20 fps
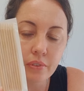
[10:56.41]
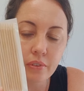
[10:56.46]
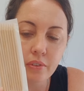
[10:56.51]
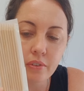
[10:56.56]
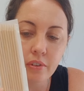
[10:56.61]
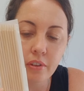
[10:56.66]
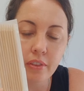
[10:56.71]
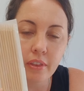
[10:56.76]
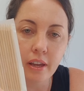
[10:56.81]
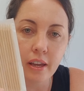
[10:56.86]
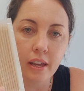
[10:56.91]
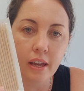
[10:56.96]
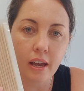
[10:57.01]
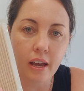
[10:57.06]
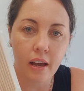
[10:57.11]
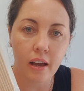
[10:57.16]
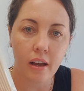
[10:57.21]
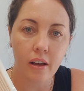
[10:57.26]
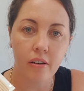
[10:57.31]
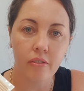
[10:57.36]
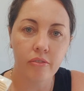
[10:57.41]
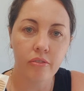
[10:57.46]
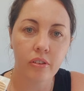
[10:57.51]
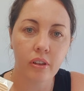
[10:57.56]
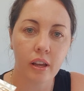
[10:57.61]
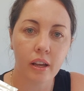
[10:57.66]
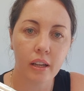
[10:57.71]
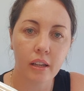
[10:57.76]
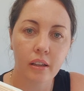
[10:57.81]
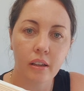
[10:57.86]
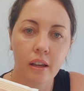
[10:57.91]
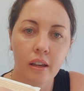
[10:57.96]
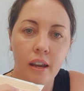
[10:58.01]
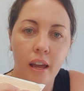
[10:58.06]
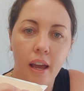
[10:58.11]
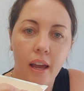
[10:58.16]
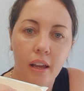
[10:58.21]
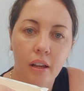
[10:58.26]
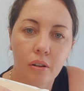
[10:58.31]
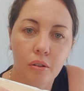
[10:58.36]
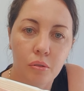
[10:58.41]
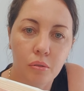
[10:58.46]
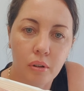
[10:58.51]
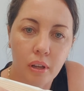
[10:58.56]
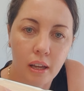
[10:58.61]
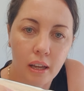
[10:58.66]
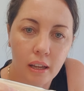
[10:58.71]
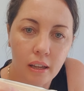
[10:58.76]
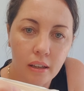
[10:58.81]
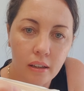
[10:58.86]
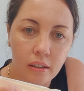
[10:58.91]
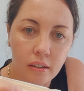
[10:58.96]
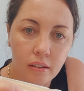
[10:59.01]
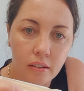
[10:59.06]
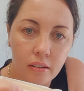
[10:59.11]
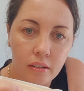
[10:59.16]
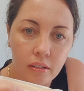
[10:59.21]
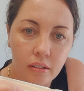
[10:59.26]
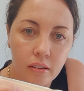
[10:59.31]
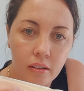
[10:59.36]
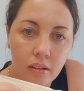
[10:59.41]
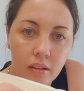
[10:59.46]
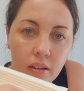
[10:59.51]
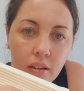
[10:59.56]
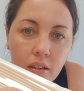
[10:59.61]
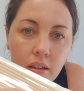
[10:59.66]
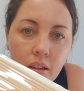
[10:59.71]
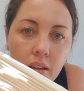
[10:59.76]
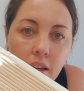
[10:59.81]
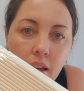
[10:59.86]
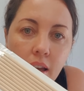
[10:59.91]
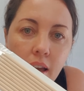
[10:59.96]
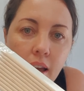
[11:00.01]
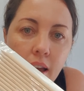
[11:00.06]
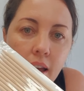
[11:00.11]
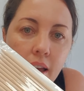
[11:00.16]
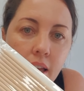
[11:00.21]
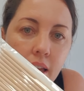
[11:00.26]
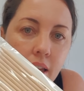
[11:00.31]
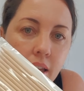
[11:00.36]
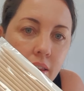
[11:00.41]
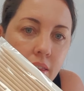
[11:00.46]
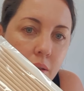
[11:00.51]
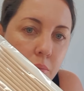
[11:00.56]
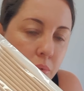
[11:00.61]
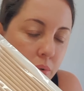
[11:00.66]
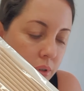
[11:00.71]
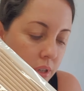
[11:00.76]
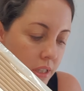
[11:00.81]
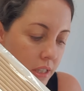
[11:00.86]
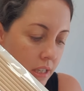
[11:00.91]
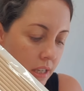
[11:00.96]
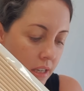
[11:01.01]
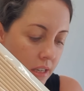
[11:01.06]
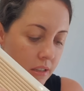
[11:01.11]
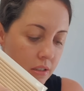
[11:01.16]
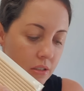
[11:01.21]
So they have like an angled end and the pointy end.